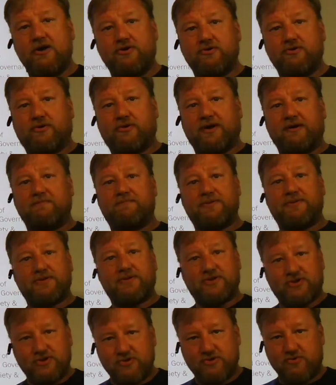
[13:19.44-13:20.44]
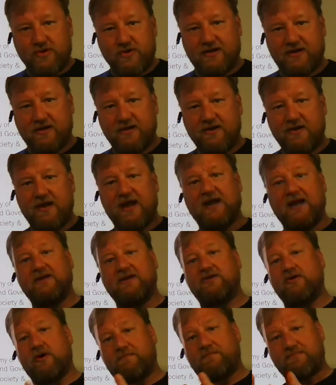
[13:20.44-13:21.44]
you can pursue it in
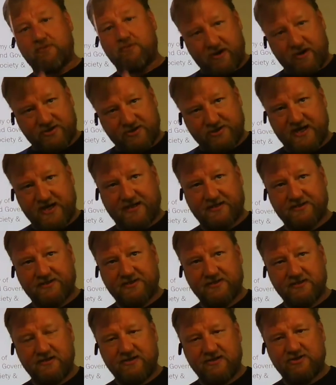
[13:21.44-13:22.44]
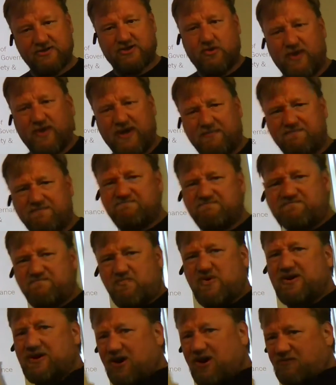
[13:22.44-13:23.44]
your projects. So it
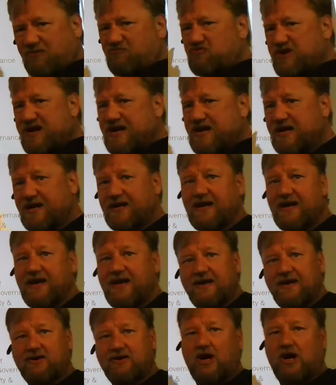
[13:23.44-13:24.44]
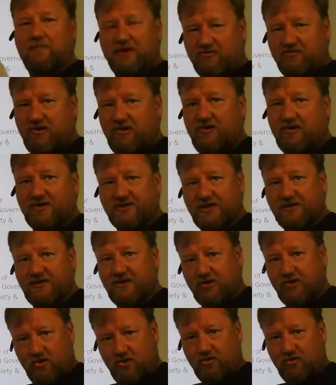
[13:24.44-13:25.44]
will not really come across in the
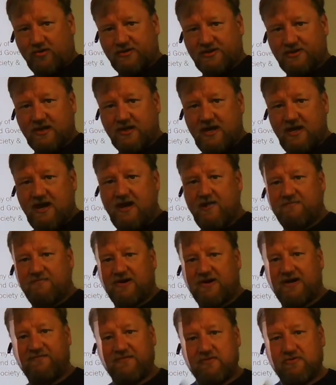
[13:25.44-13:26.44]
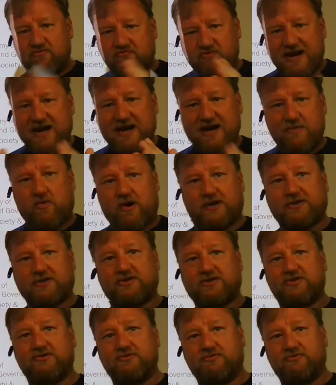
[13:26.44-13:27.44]
course, but if you really want
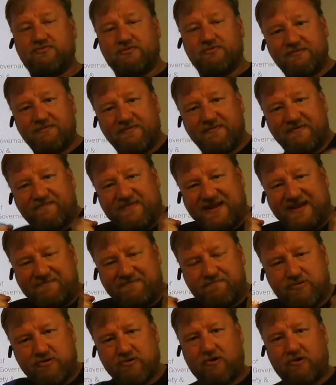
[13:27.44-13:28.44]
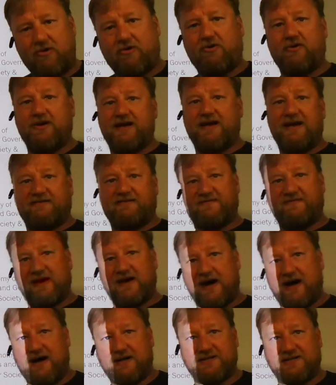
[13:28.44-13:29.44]
to employ
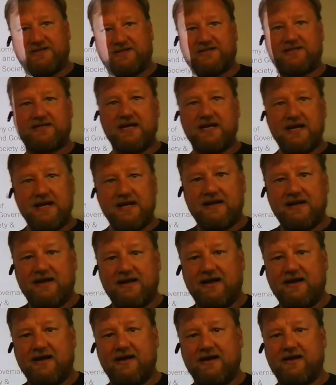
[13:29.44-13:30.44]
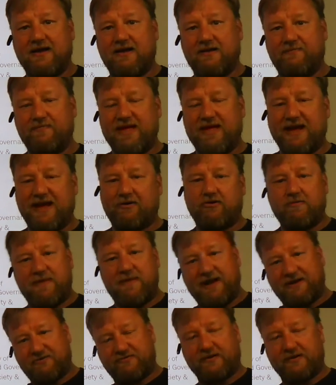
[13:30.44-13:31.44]
advanced
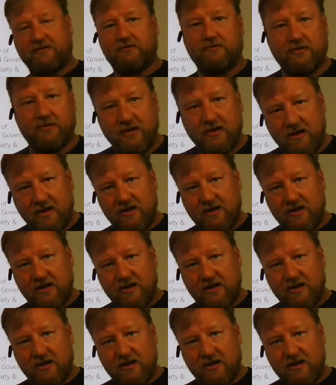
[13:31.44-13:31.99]
econometrical